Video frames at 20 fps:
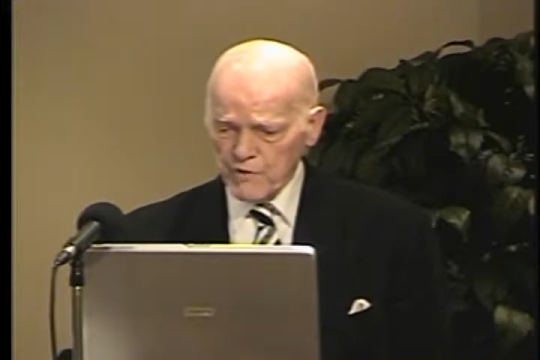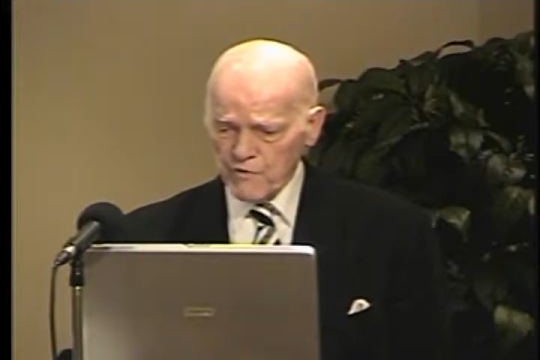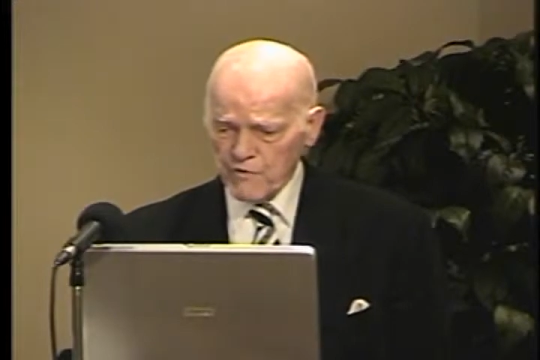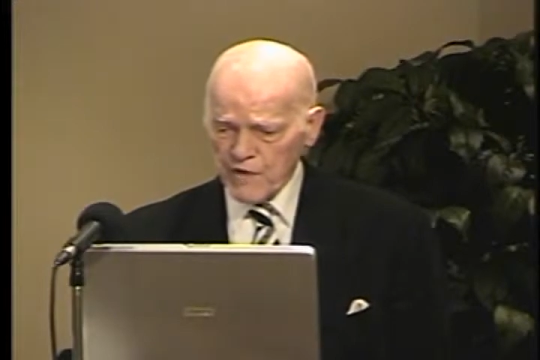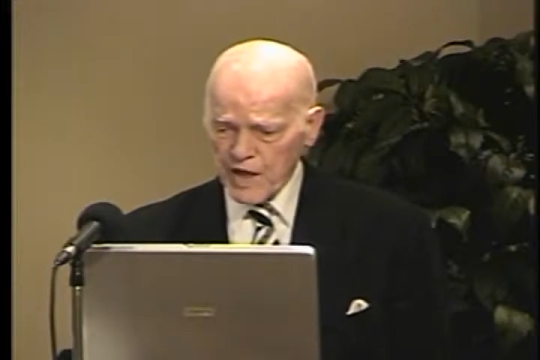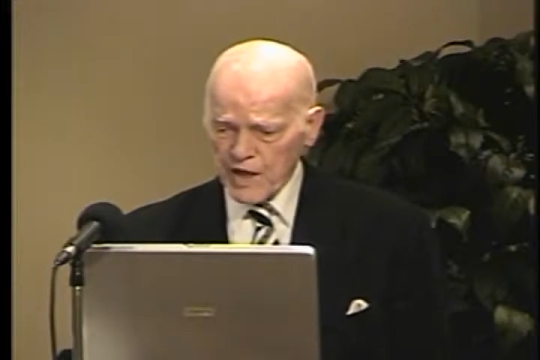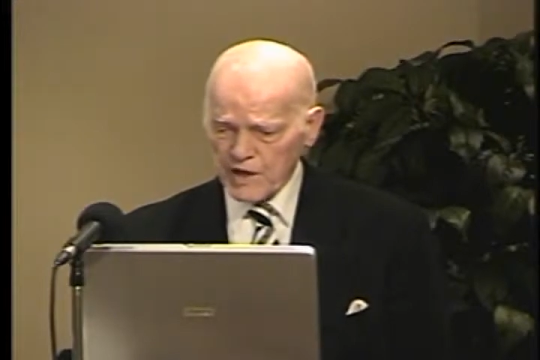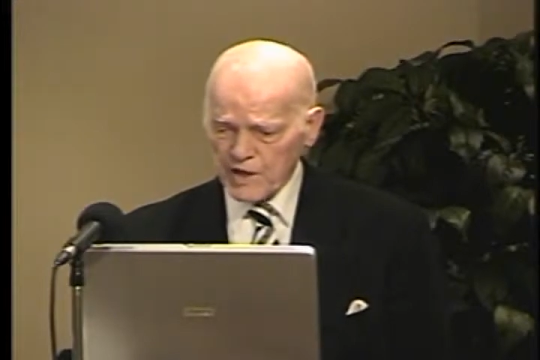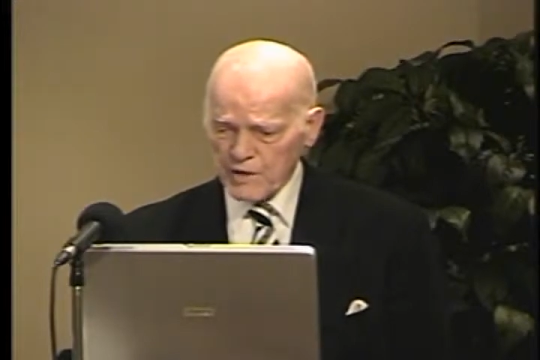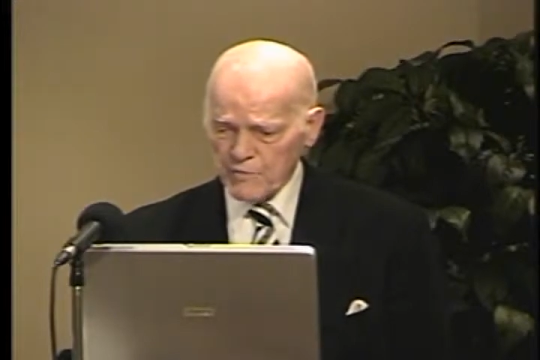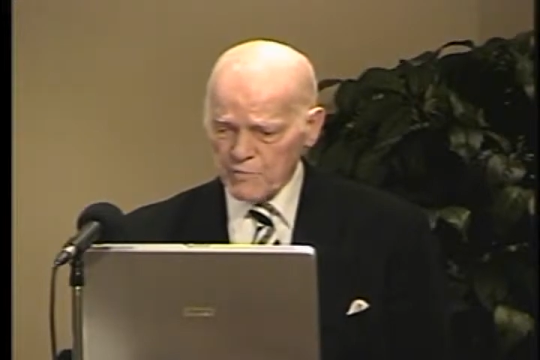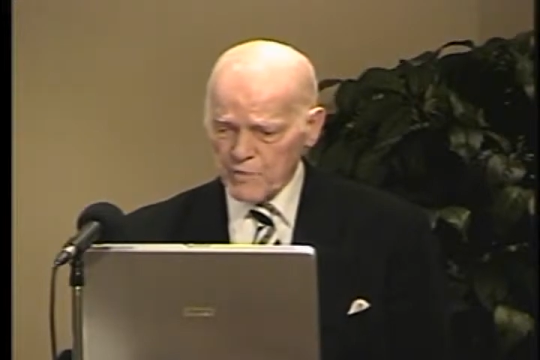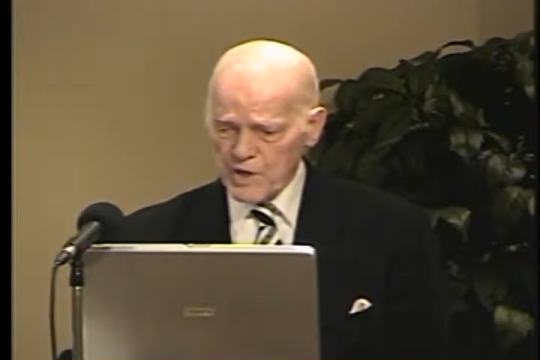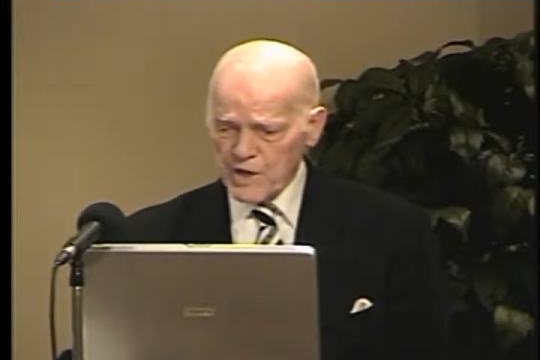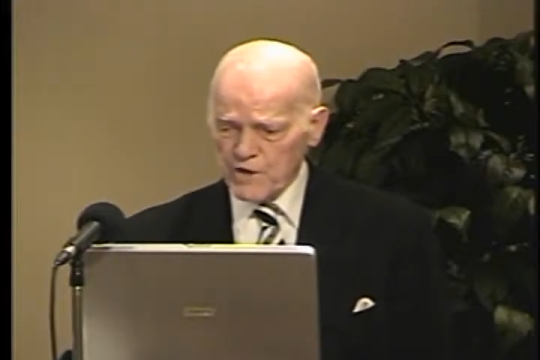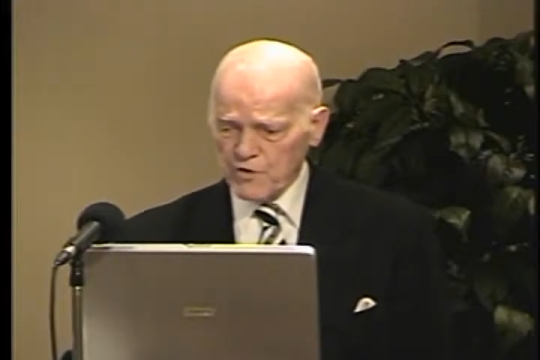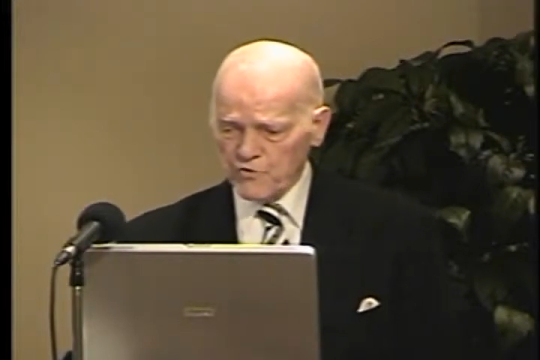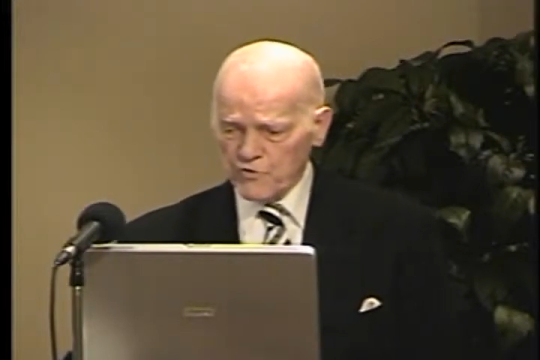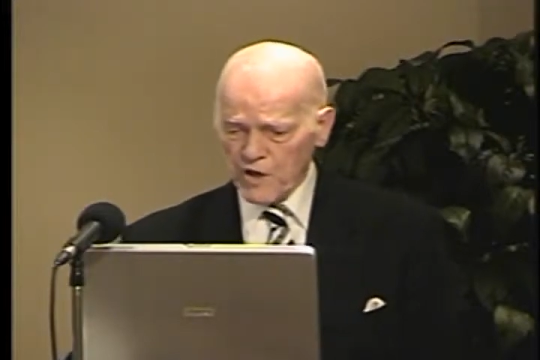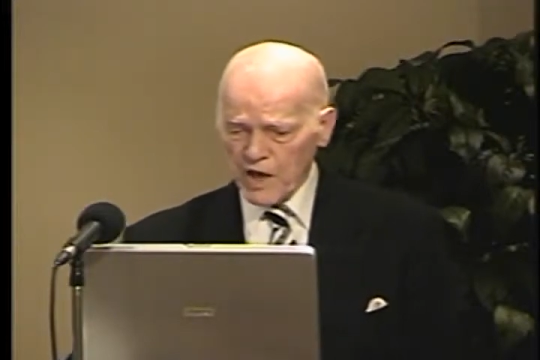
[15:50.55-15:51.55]
Vatican
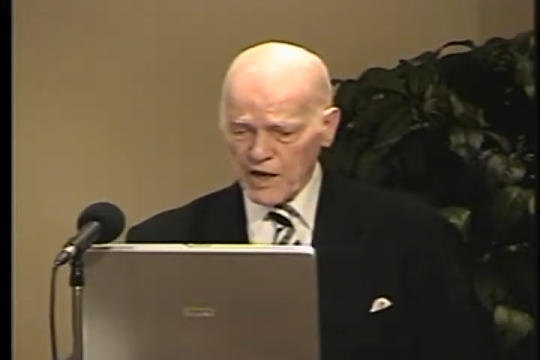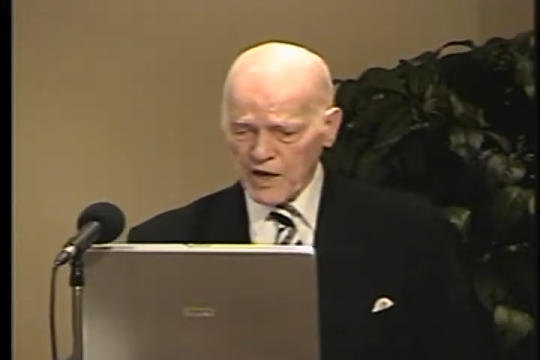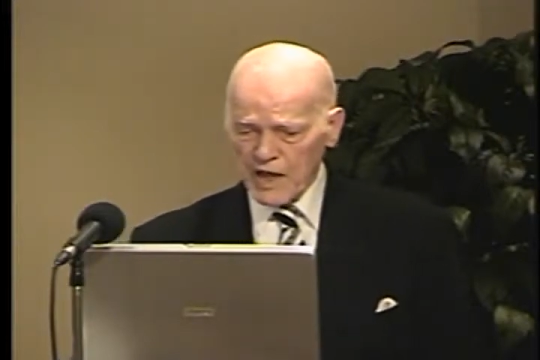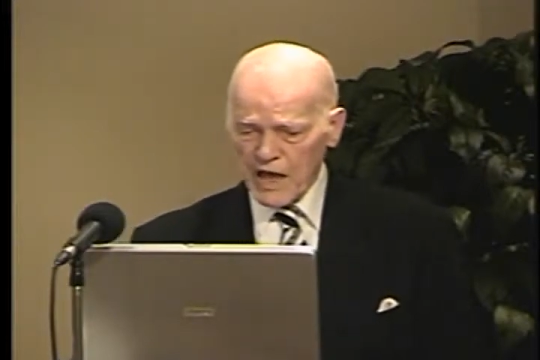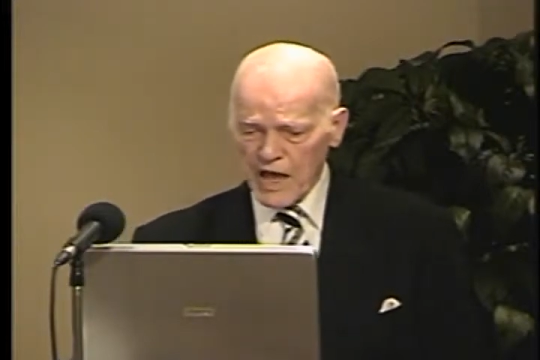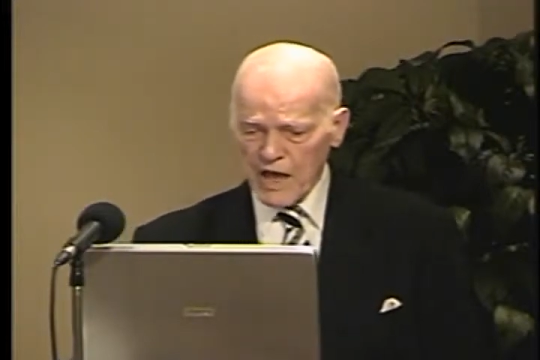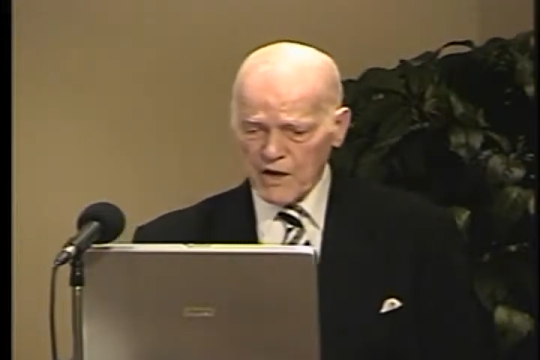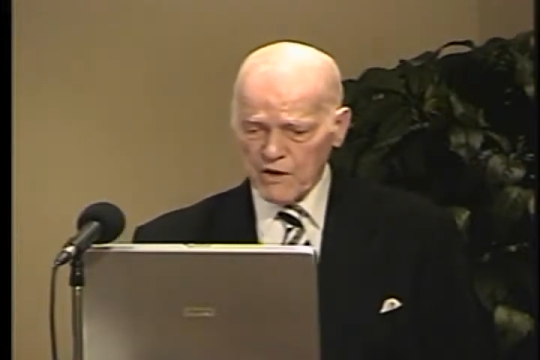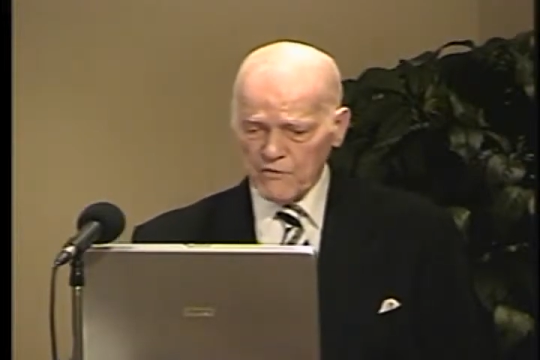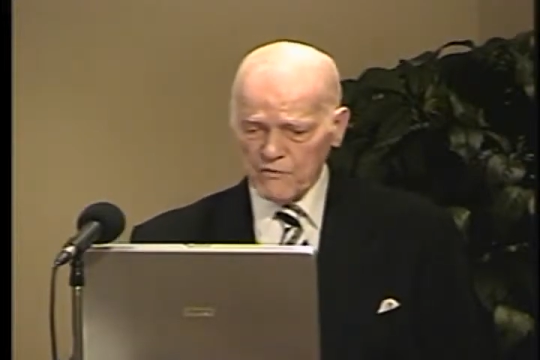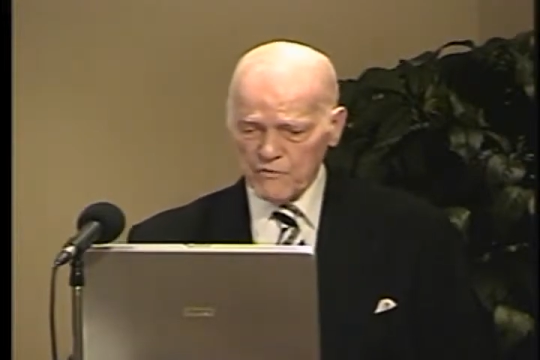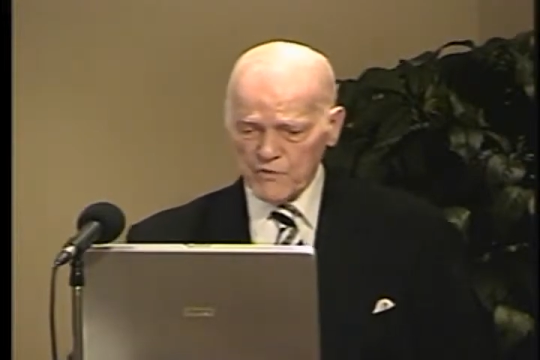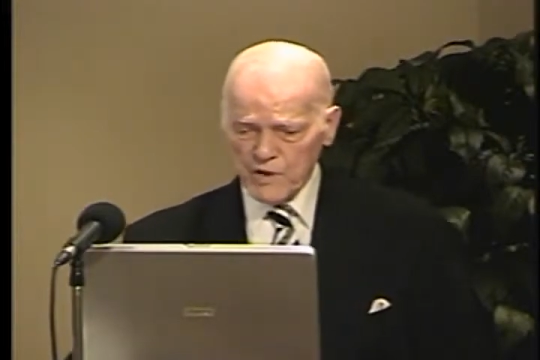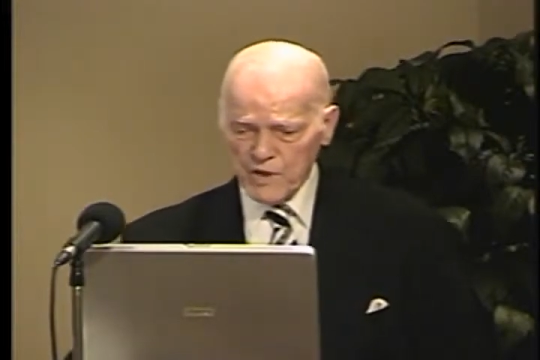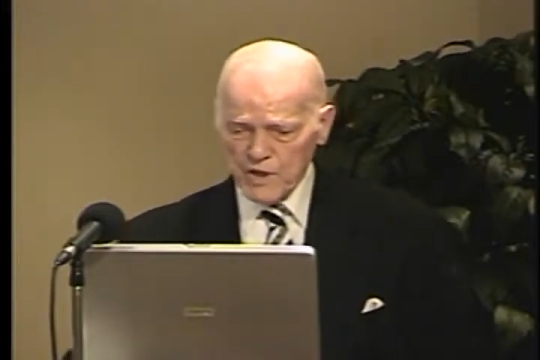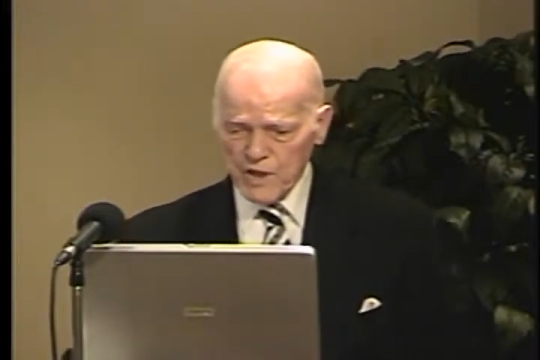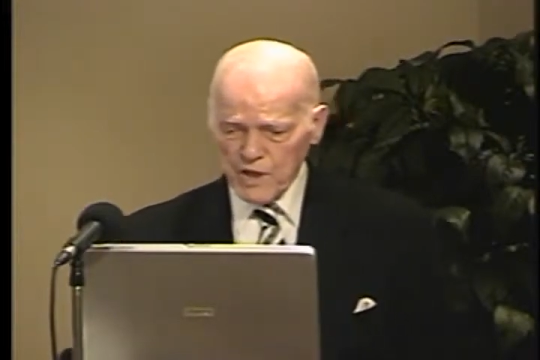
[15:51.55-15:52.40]
B and Sinai Aleph,